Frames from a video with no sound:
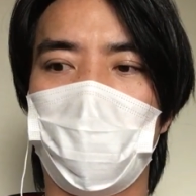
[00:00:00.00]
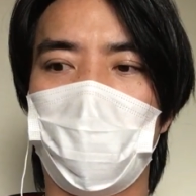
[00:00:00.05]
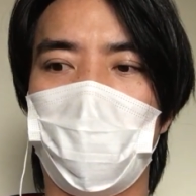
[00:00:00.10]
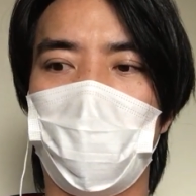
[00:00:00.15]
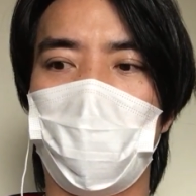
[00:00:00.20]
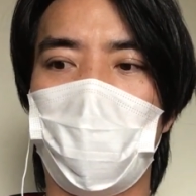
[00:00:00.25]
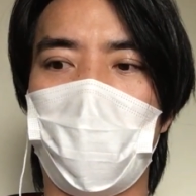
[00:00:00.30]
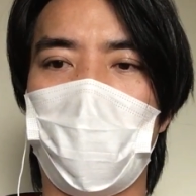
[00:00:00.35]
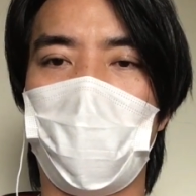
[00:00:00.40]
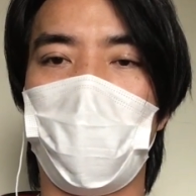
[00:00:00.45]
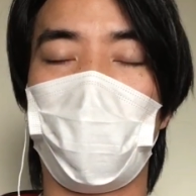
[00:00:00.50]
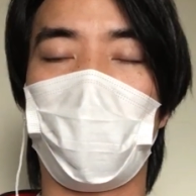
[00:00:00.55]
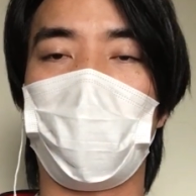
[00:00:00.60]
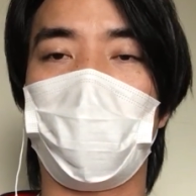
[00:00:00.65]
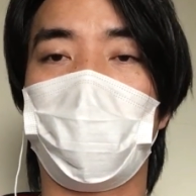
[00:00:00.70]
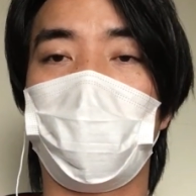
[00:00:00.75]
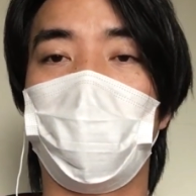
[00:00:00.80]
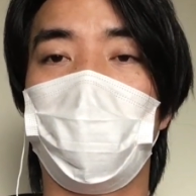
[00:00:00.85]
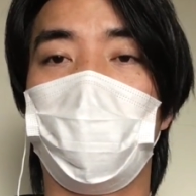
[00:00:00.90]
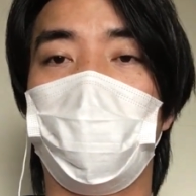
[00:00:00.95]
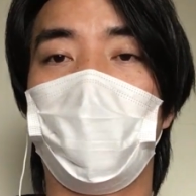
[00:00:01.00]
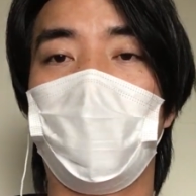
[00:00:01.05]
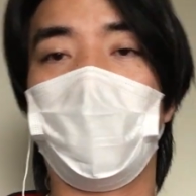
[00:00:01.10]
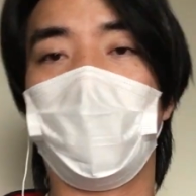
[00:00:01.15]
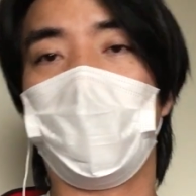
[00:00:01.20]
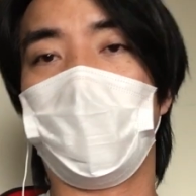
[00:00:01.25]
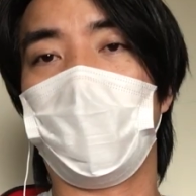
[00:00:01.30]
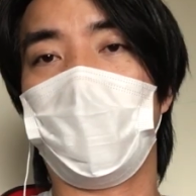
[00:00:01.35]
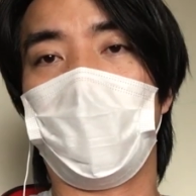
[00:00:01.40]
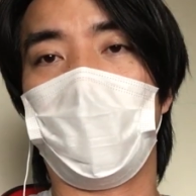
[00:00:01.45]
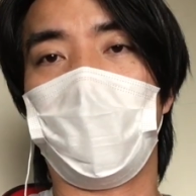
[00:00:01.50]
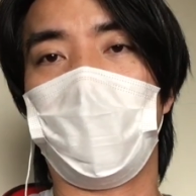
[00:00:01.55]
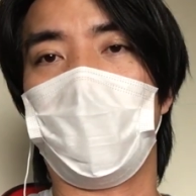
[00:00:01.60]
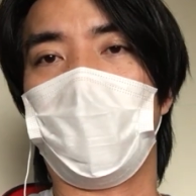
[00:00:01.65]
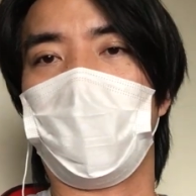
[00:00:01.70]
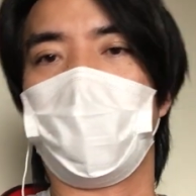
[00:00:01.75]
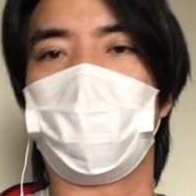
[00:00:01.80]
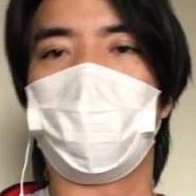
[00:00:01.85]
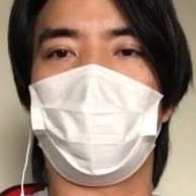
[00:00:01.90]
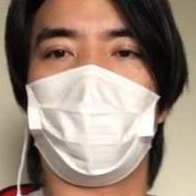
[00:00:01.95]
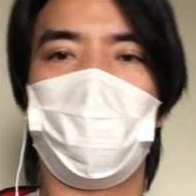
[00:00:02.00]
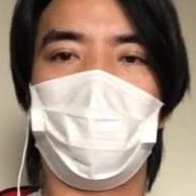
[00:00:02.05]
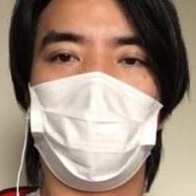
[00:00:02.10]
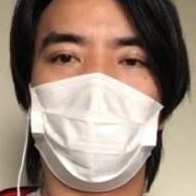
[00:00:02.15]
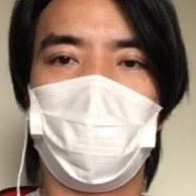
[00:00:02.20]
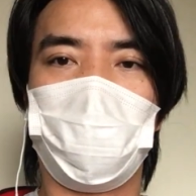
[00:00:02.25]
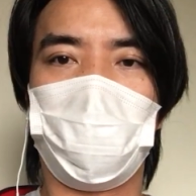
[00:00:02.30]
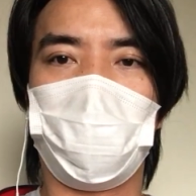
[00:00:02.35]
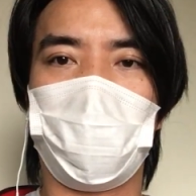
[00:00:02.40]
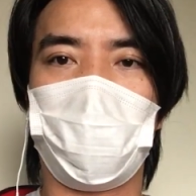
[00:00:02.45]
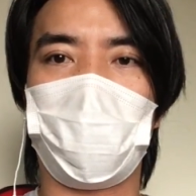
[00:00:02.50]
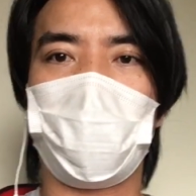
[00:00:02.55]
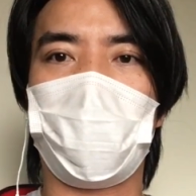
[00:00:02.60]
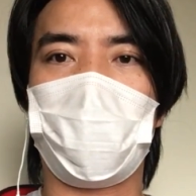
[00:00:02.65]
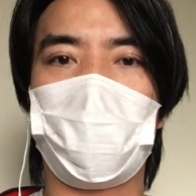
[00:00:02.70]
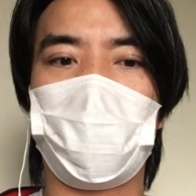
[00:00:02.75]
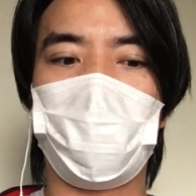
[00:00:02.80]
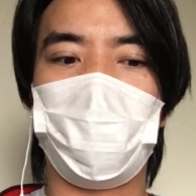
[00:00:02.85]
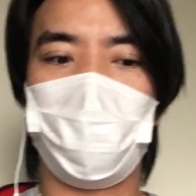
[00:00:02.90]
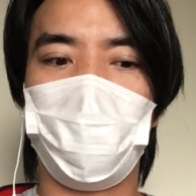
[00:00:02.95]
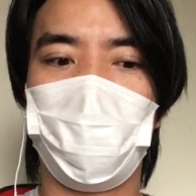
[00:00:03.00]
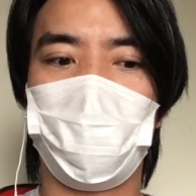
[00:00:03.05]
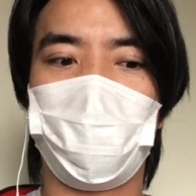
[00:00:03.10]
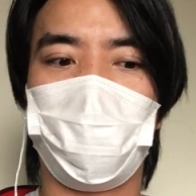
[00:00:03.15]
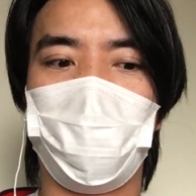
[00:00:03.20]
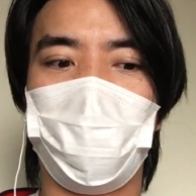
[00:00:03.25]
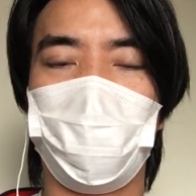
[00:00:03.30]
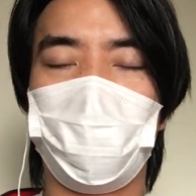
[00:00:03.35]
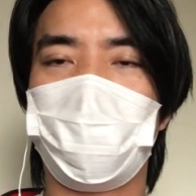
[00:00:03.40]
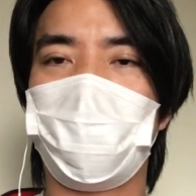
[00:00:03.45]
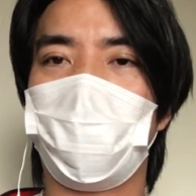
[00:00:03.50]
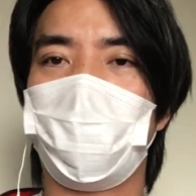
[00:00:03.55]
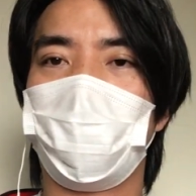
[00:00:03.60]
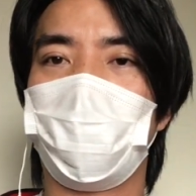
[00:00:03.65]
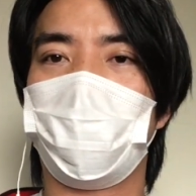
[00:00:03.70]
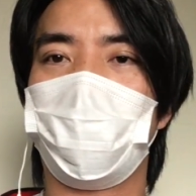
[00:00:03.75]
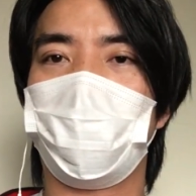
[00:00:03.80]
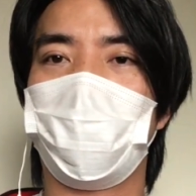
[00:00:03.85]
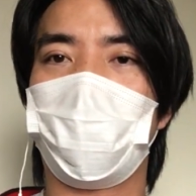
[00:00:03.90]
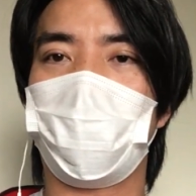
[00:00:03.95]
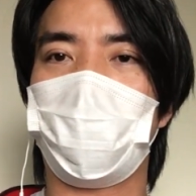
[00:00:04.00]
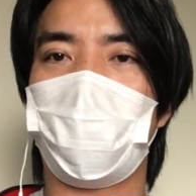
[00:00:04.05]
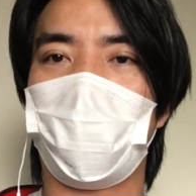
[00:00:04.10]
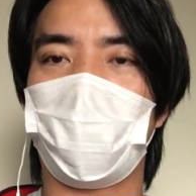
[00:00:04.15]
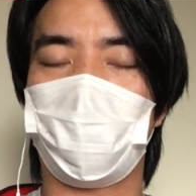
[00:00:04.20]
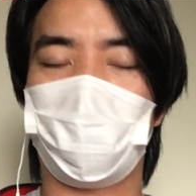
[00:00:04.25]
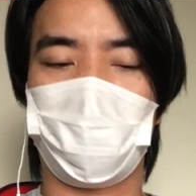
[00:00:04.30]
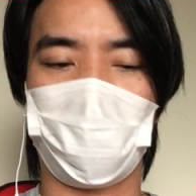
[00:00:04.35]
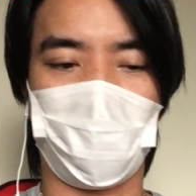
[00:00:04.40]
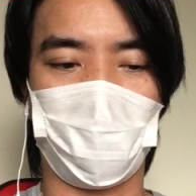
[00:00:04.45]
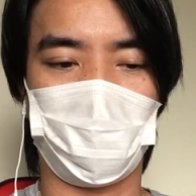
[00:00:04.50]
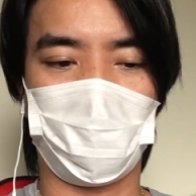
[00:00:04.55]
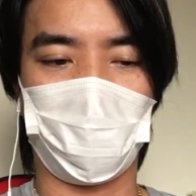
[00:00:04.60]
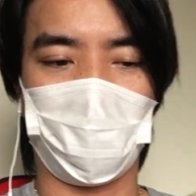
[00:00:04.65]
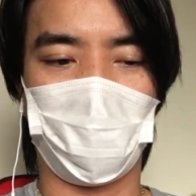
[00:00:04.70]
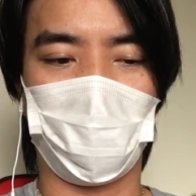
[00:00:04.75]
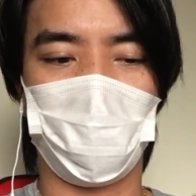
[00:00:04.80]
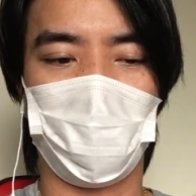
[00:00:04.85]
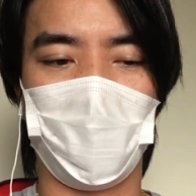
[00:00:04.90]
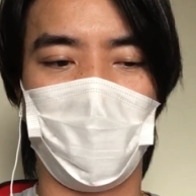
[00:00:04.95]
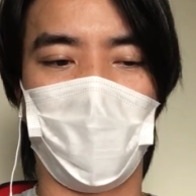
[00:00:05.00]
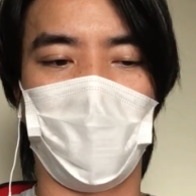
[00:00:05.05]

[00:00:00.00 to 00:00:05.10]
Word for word: uh, while I'm working. So a lot of new things I'm learning about shortcut.